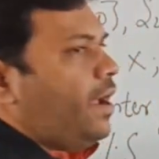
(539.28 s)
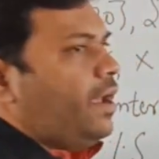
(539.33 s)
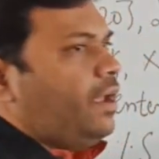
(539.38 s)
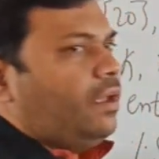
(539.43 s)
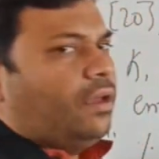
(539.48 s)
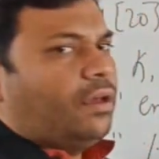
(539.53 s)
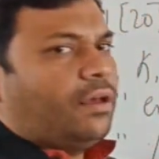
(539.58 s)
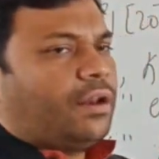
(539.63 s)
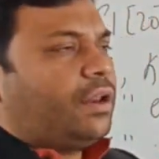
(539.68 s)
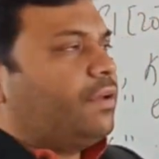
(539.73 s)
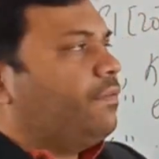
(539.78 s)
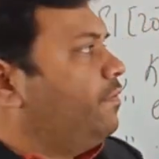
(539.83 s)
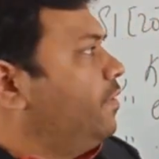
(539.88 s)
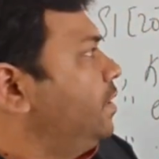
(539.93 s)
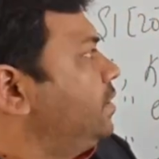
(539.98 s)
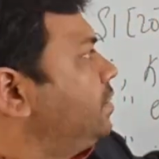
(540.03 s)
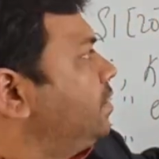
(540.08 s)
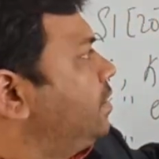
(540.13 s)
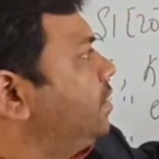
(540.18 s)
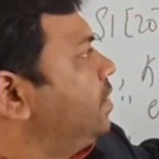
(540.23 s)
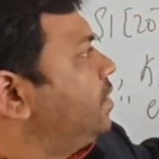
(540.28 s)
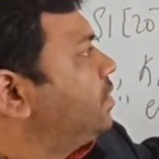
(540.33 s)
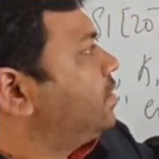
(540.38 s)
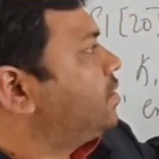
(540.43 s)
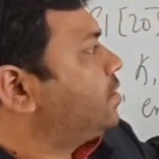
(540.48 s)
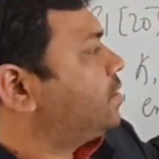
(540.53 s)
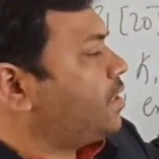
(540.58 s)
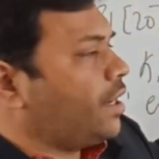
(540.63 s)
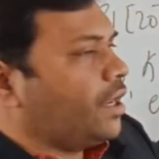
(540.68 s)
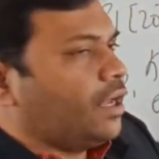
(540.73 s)
I reverse
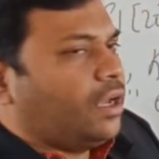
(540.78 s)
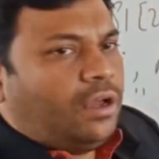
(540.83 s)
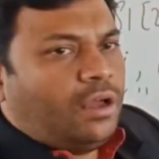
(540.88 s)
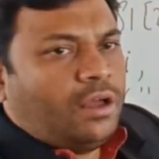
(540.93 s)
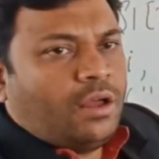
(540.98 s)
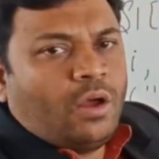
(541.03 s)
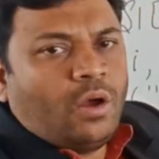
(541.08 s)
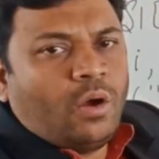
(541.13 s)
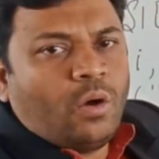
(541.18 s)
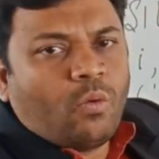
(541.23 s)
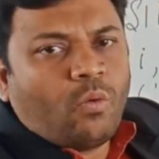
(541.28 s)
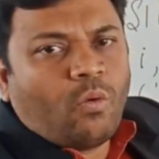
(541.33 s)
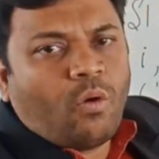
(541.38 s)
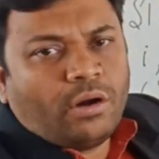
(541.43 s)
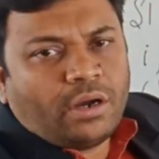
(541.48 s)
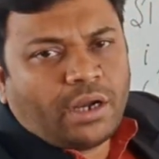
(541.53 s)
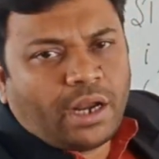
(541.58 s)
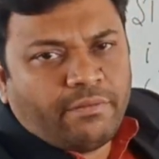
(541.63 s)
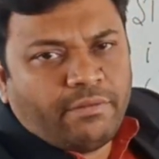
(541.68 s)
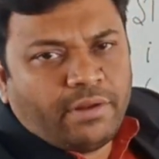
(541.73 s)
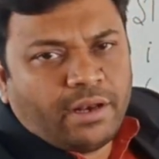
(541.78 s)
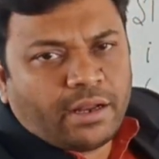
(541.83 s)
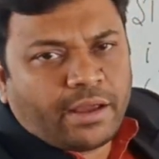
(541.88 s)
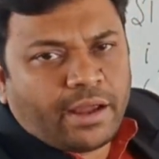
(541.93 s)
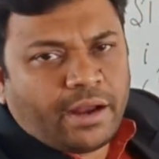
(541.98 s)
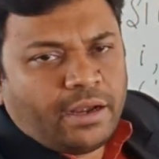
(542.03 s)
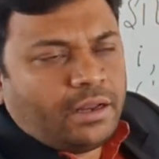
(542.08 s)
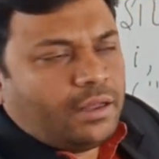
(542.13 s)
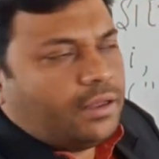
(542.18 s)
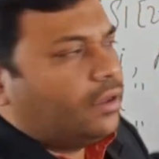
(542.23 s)
this string, what I will
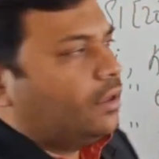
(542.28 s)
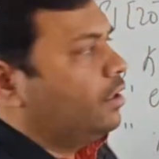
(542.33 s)
get?